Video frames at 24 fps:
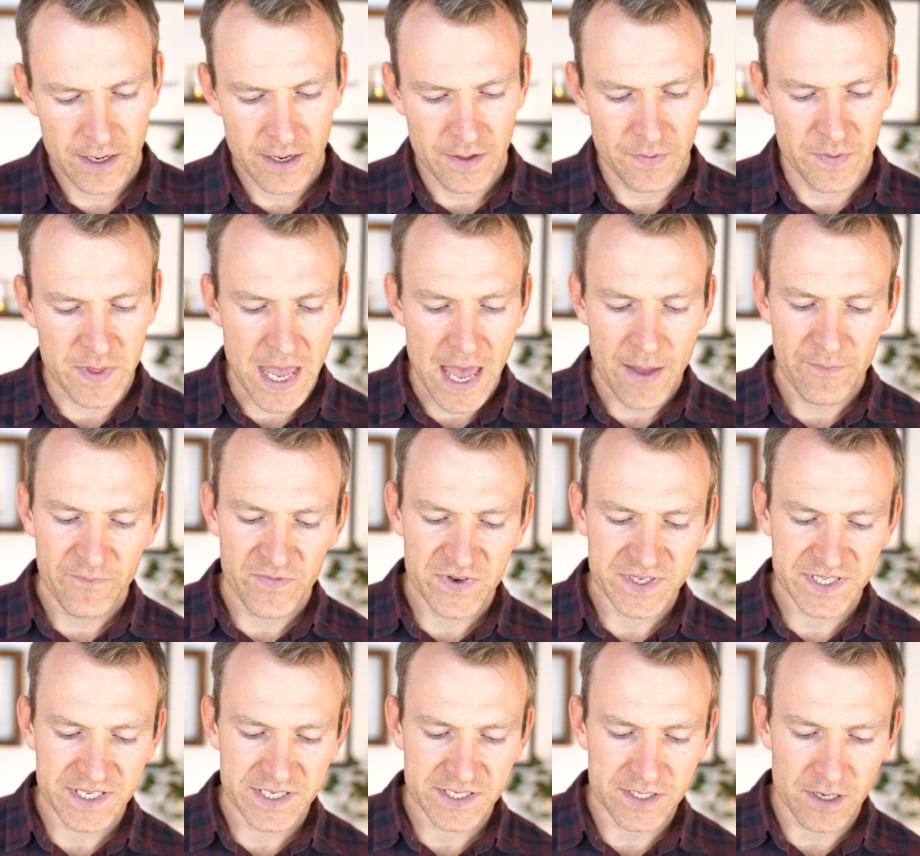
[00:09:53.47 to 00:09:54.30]
the
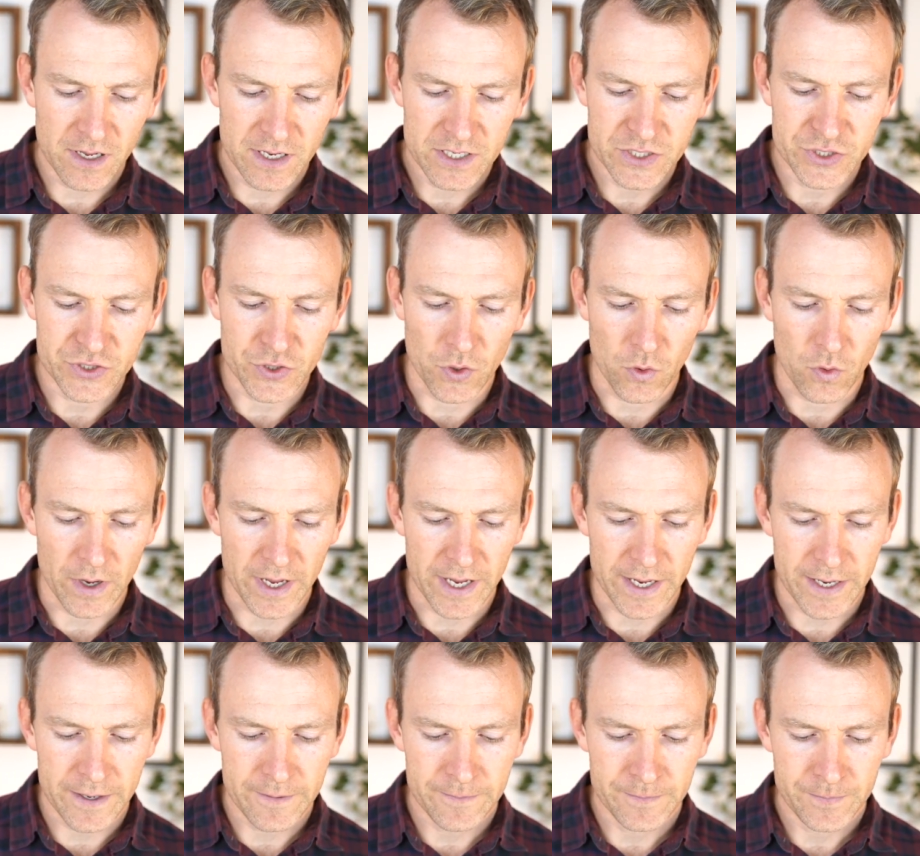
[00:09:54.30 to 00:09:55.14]
emphasis on
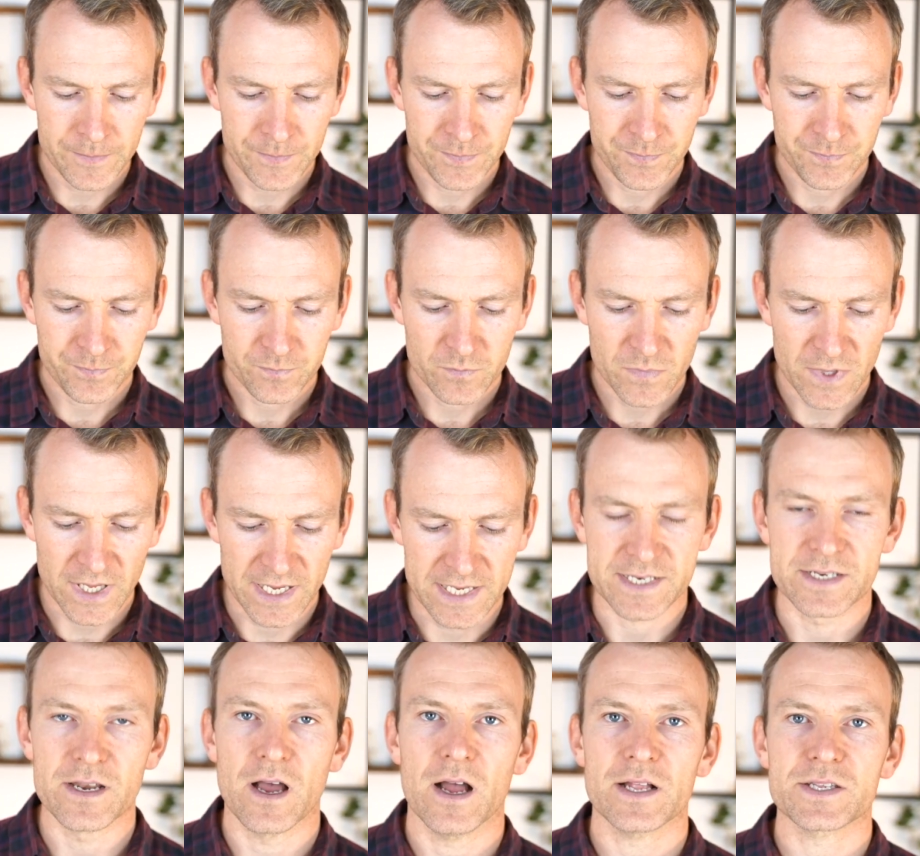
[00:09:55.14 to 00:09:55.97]
joy
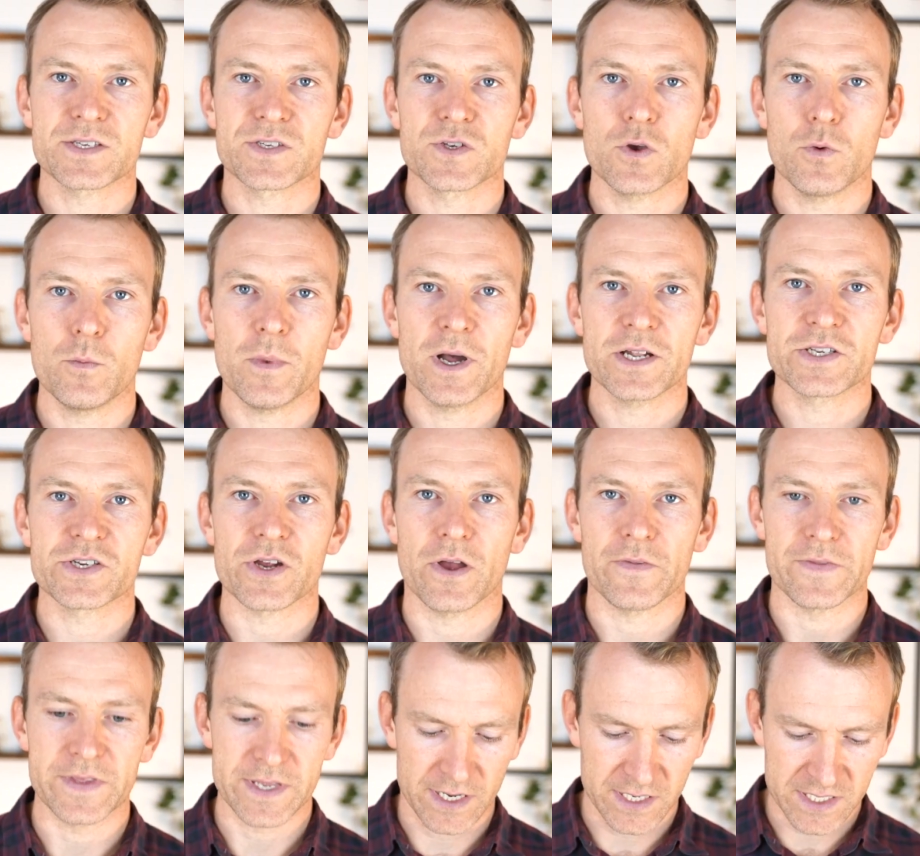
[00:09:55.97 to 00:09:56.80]
is not so much
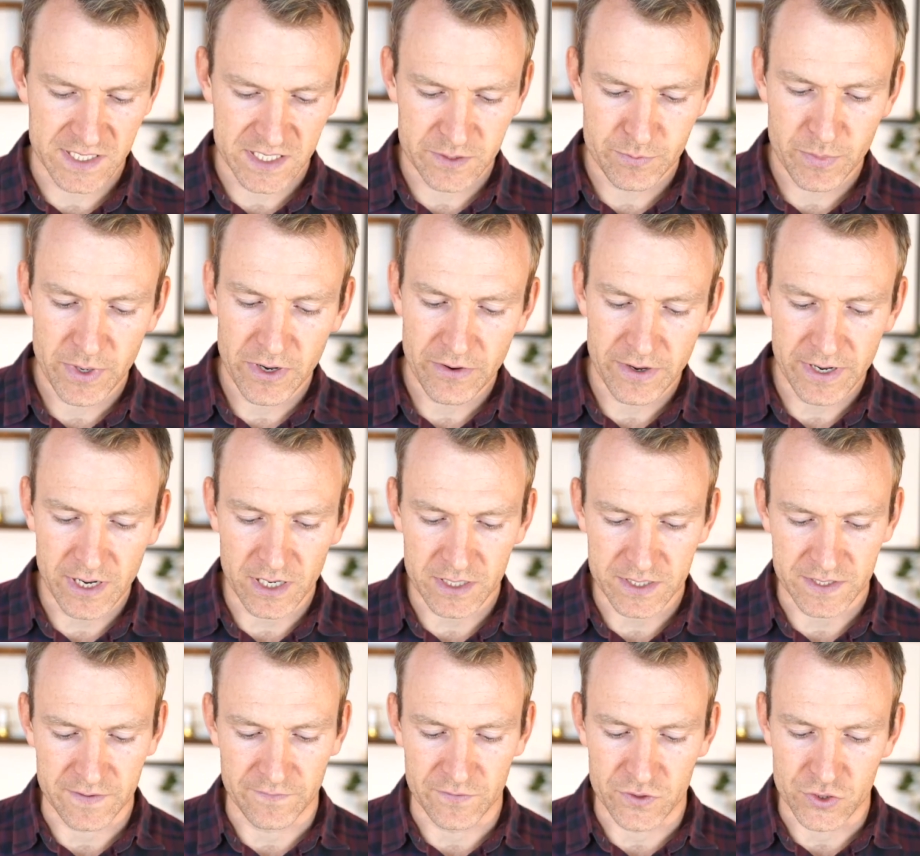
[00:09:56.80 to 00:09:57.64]
on the
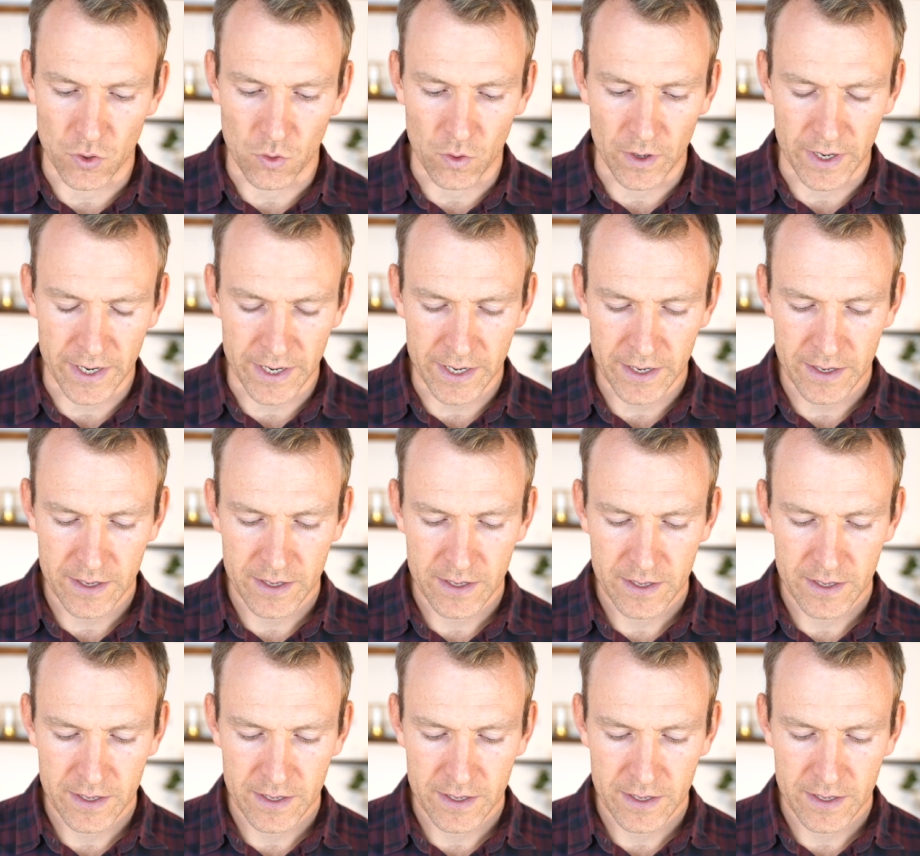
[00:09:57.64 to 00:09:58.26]
experience of joy,